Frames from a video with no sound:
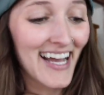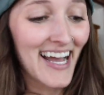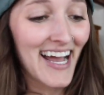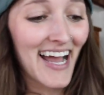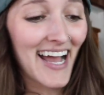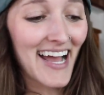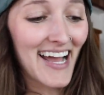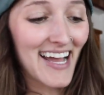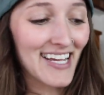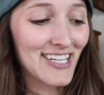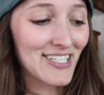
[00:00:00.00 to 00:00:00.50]

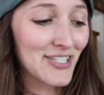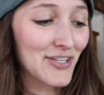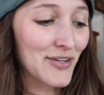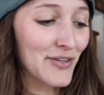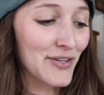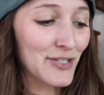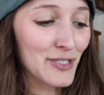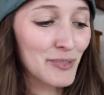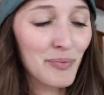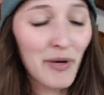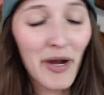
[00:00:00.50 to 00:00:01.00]
Uh, so
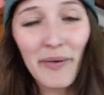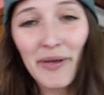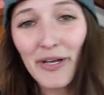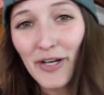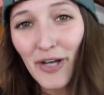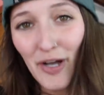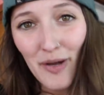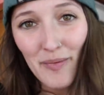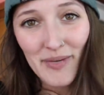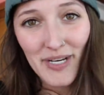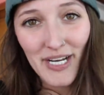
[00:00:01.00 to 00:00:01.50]
there's probably a
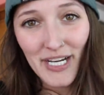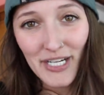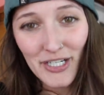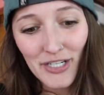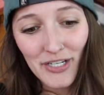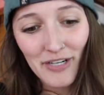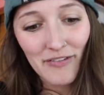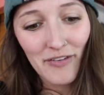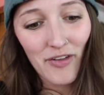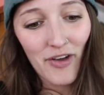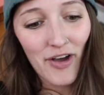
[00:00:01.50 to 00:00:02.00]

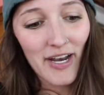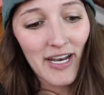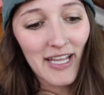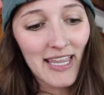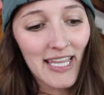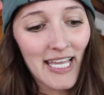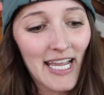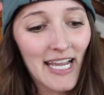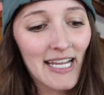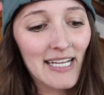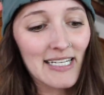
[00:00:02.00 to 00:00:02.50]
combination of a lot of
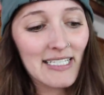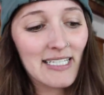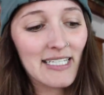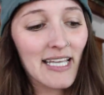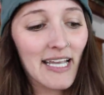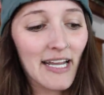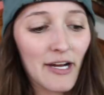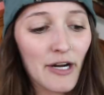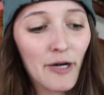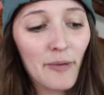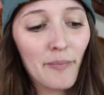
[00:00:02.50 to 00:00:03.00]
things
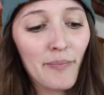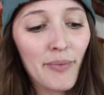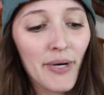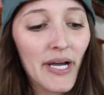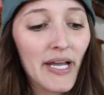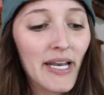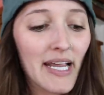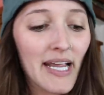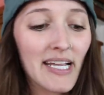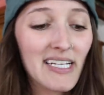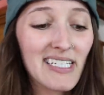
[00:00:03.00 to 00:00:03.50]
there,
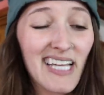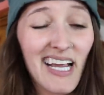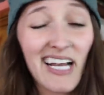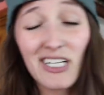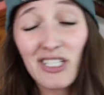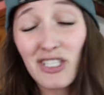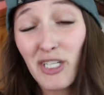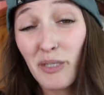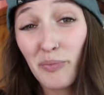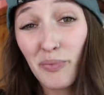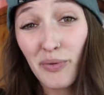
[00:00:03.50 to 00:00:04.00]
but it's
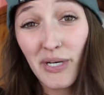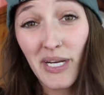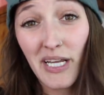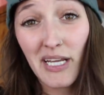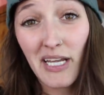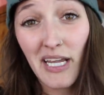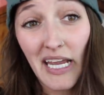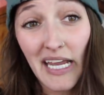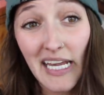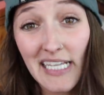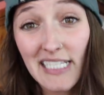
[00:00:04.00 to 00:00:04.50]
actually a
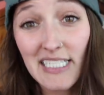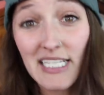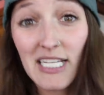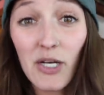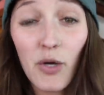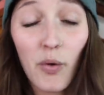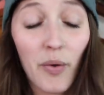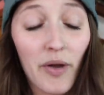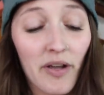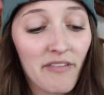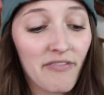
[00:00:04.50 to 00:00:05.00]
pretty easy,
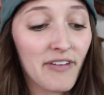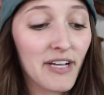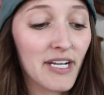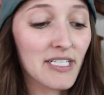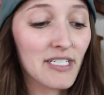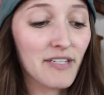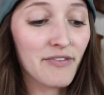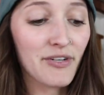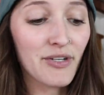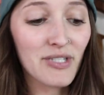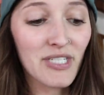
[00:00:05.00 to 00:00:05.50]
quick
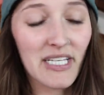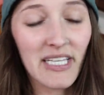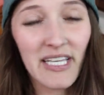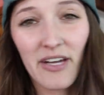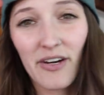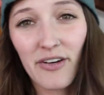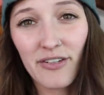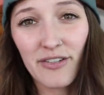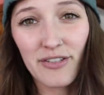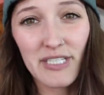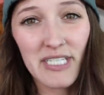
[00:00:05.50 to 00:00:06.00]
fix. If you see
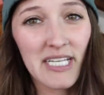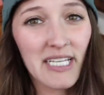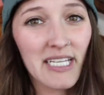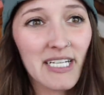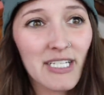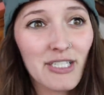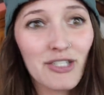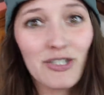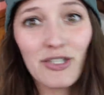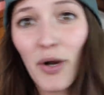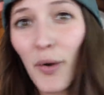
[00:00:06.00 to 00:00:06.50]
that on your
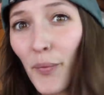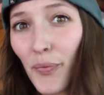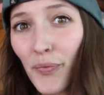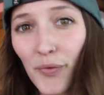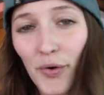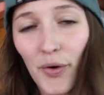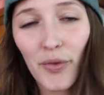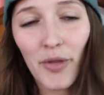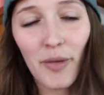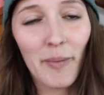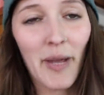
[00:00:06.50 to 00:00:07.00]
seedlings, don't
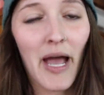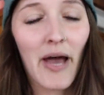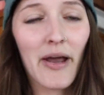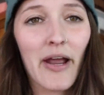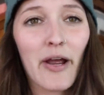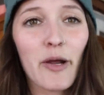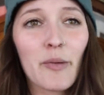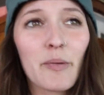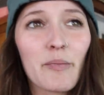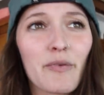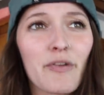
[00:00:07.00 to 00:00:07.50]
throw them out.
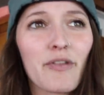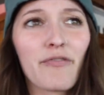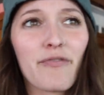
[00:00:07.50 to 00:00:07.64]
I remember the